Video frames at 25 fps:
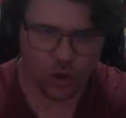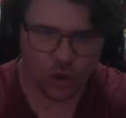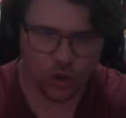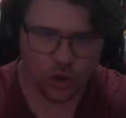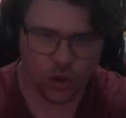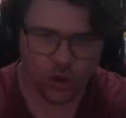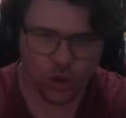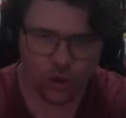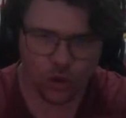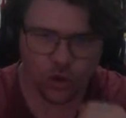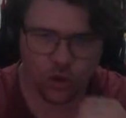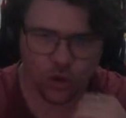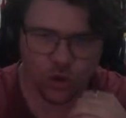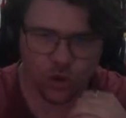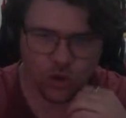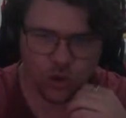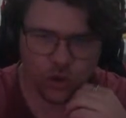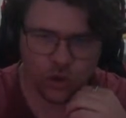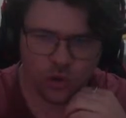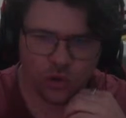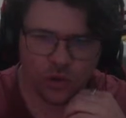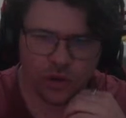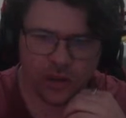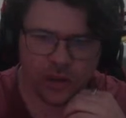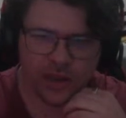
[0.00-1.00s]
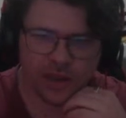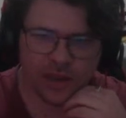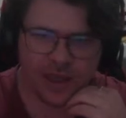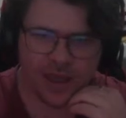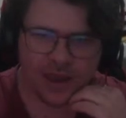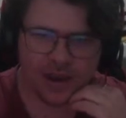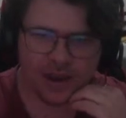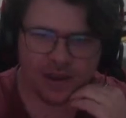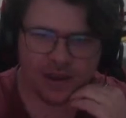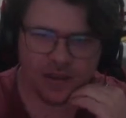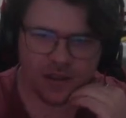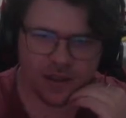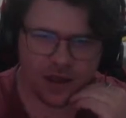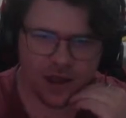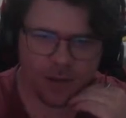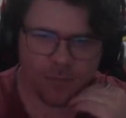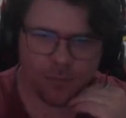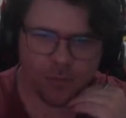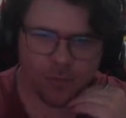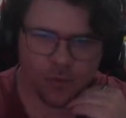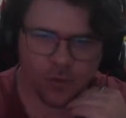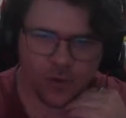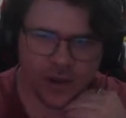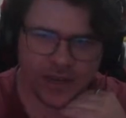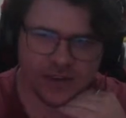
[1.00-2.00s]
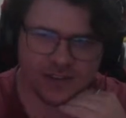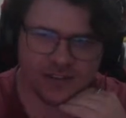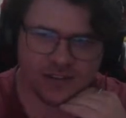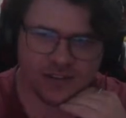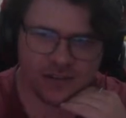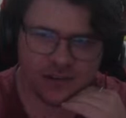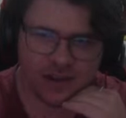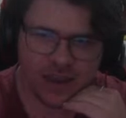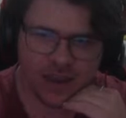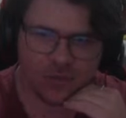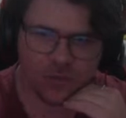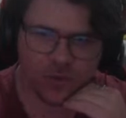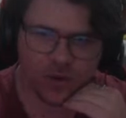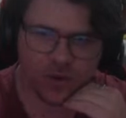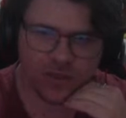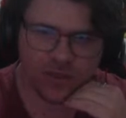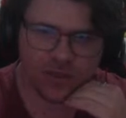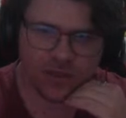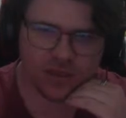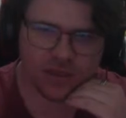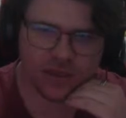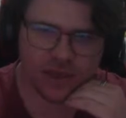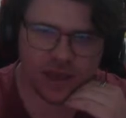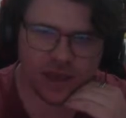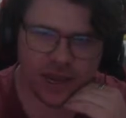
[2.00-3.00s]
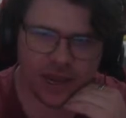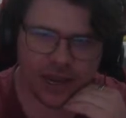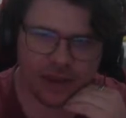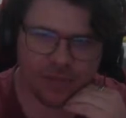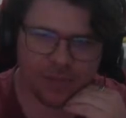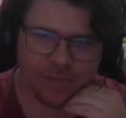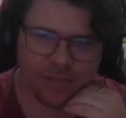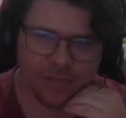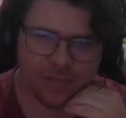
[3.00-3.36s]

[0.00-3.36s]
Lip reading: Who can get a point and win this game?